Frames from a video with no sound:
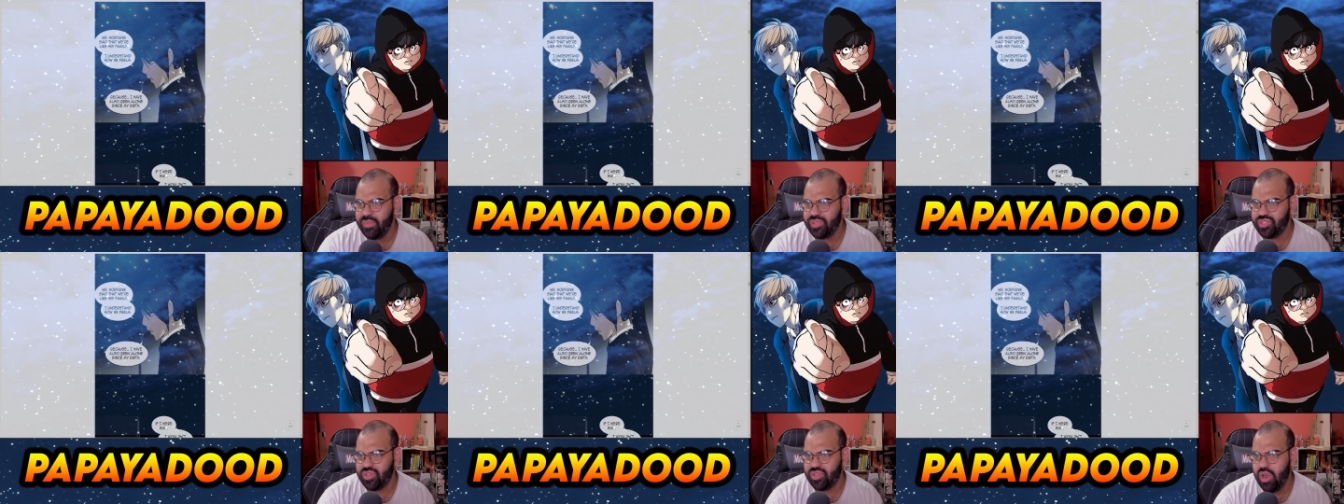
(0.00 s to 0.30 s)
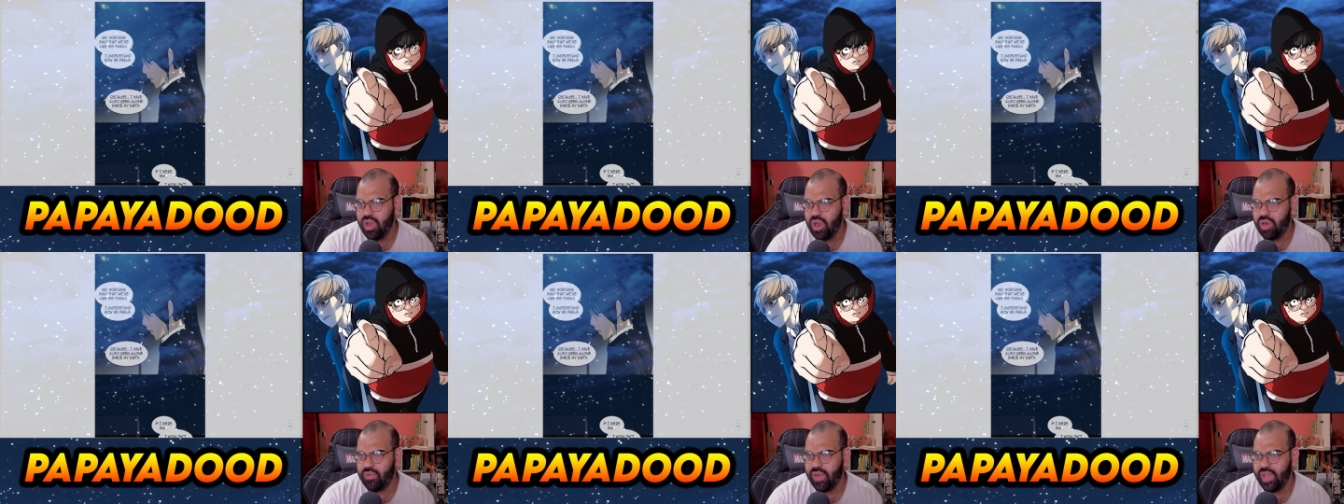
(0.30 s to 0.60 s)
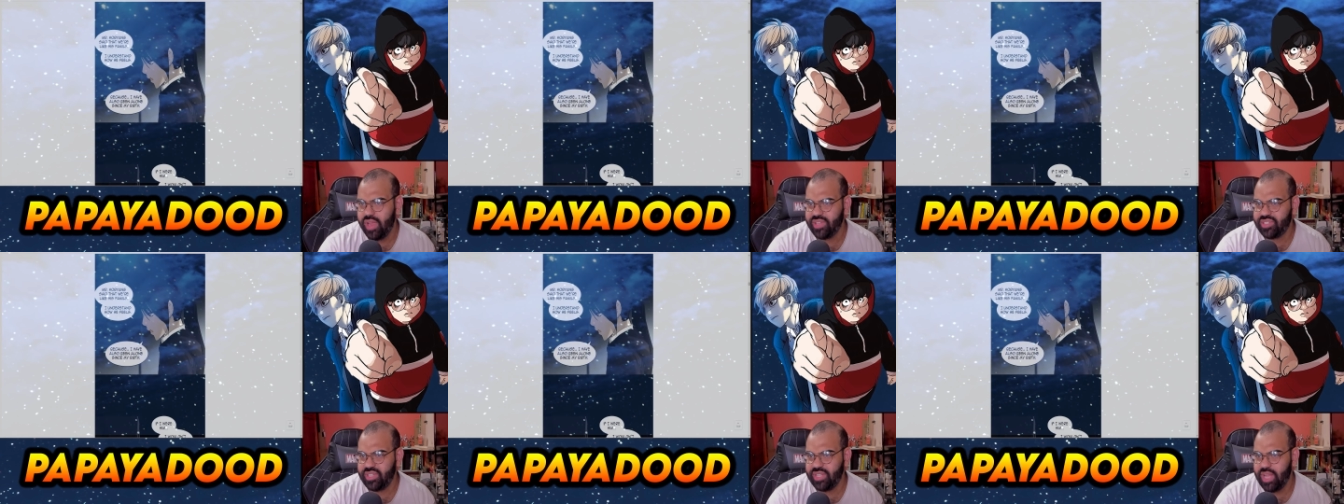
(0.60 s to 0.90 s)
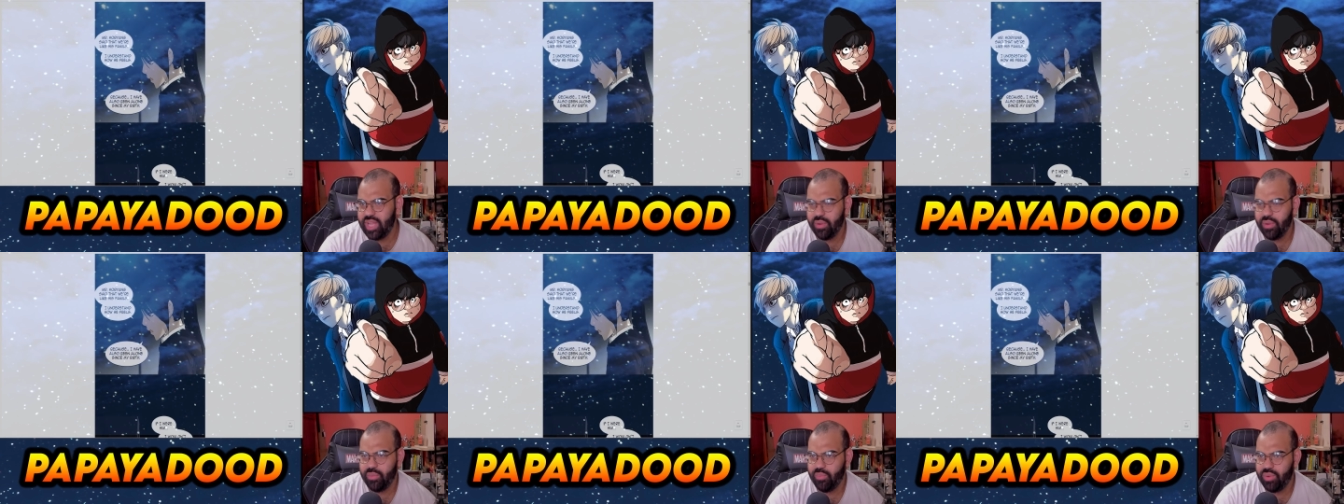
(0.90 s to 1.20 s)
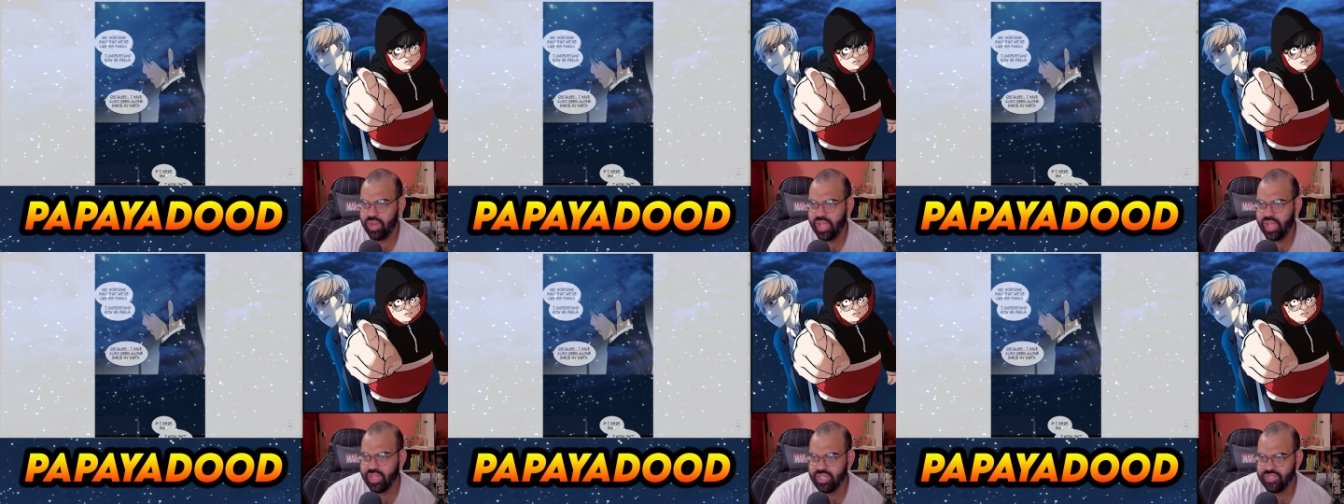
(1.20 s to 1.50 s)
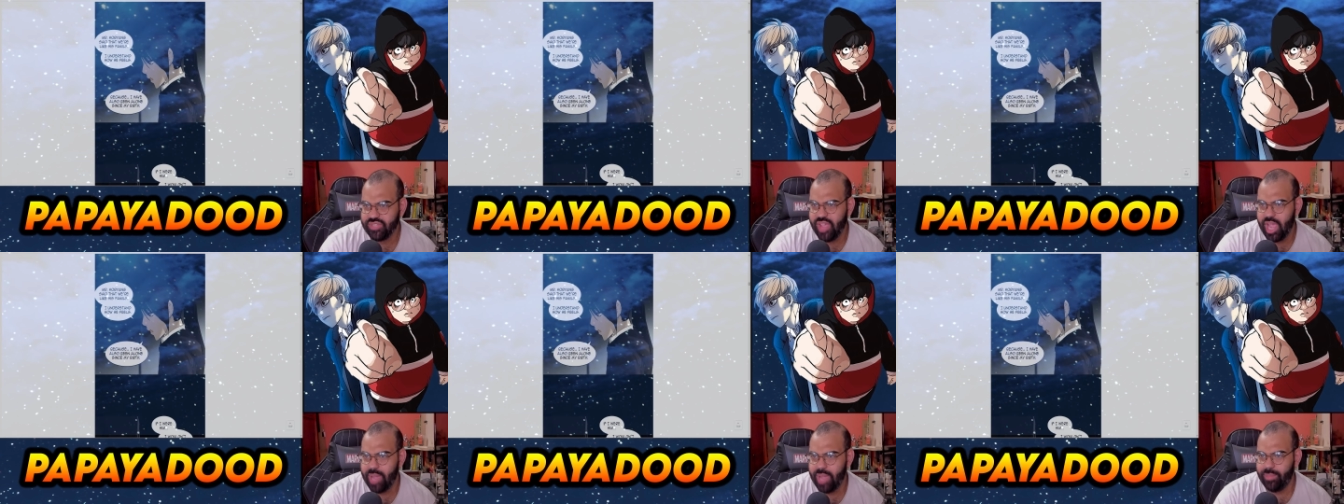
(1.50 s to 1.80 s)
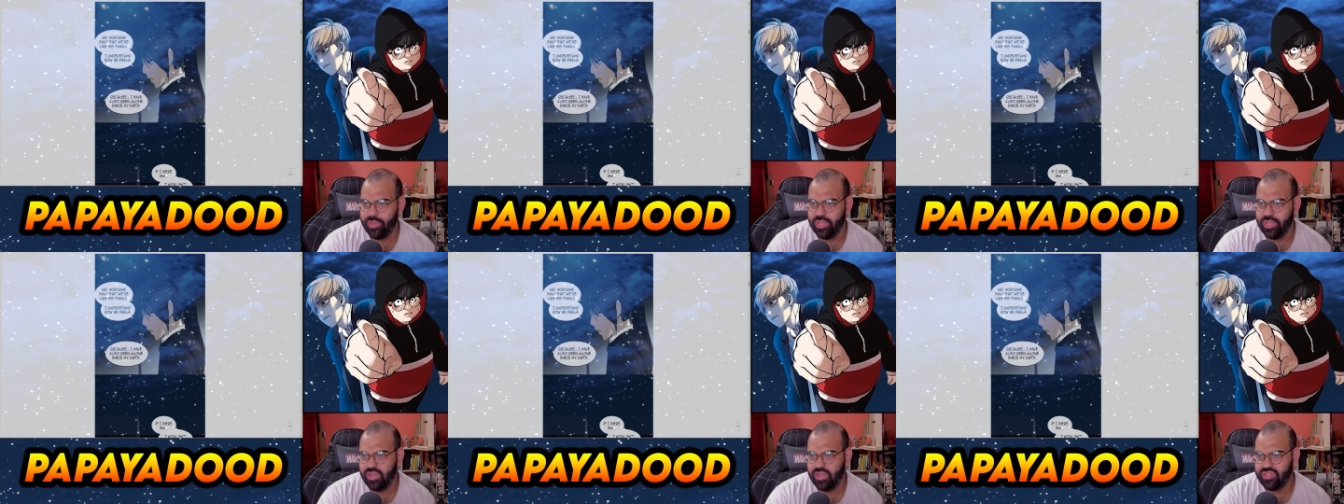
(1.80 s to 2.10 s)
Mister Horang said that we're like his
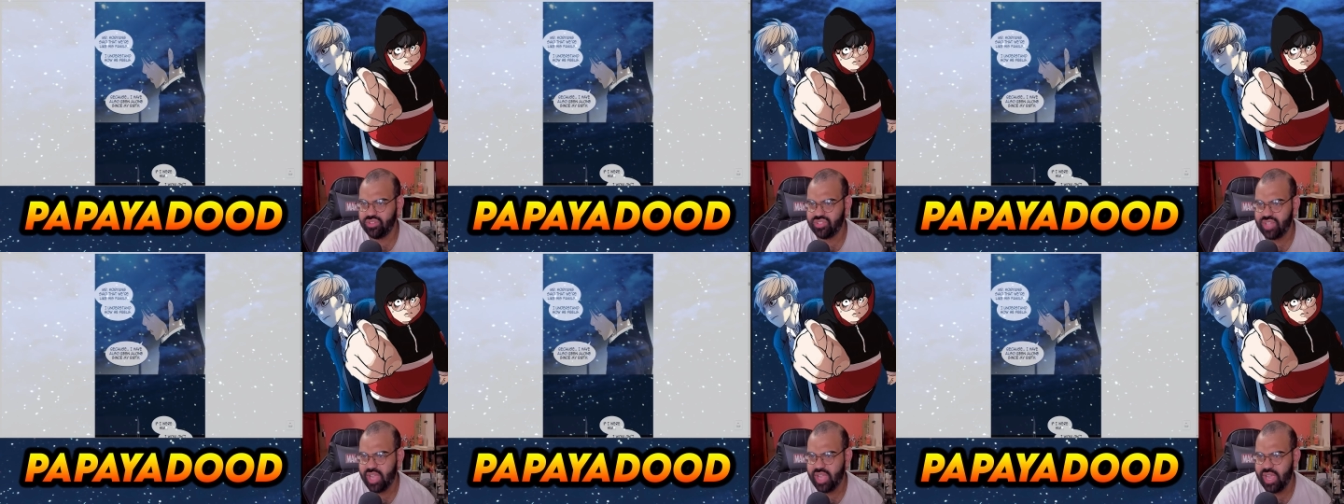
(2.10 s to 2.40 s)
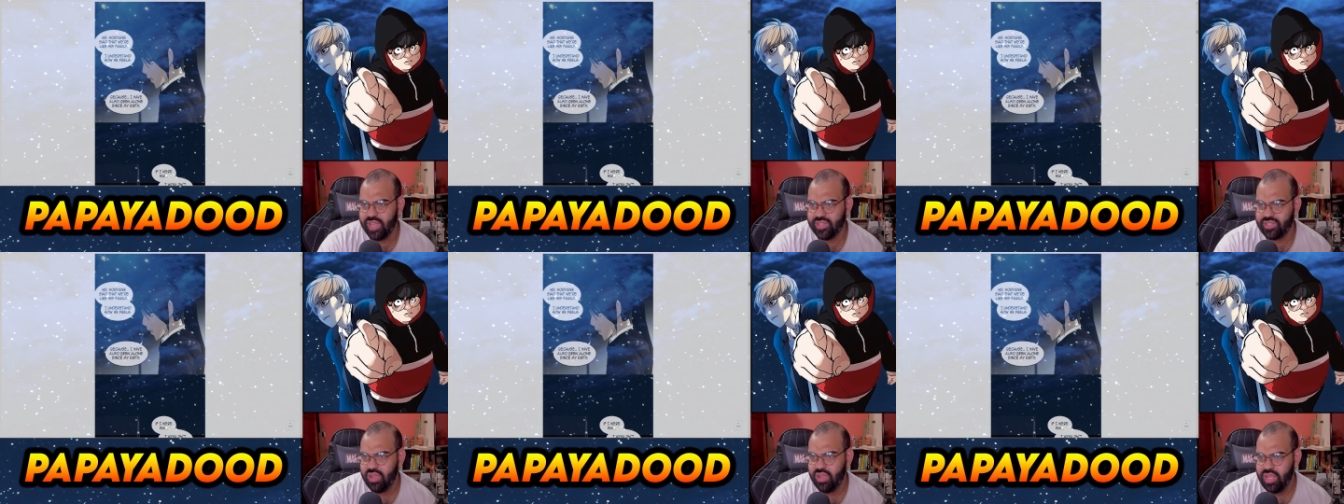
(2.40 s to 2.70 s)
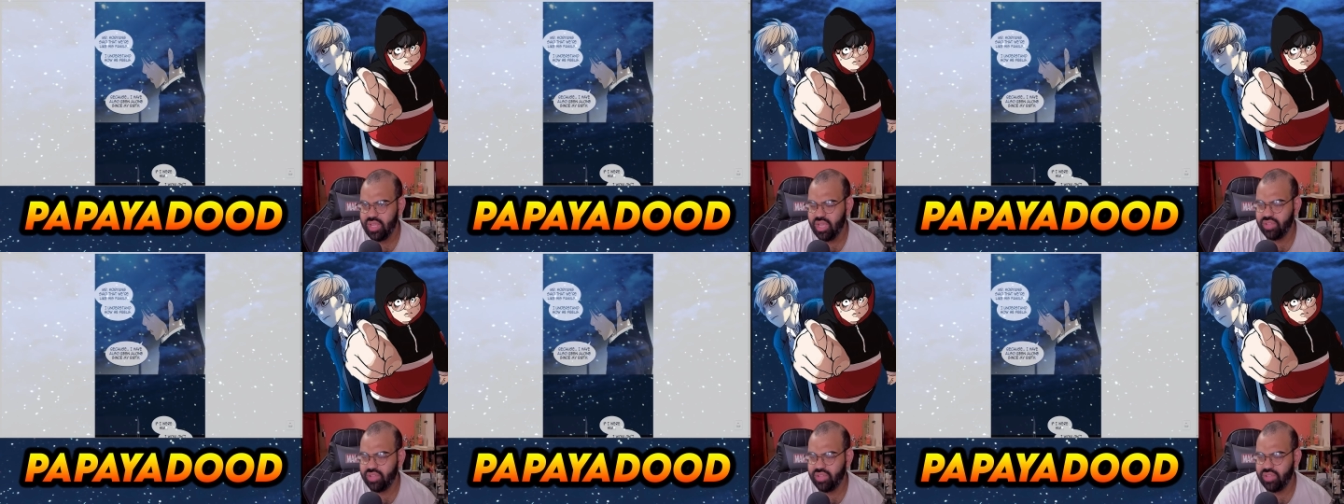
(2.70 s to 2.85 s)
family. He understands.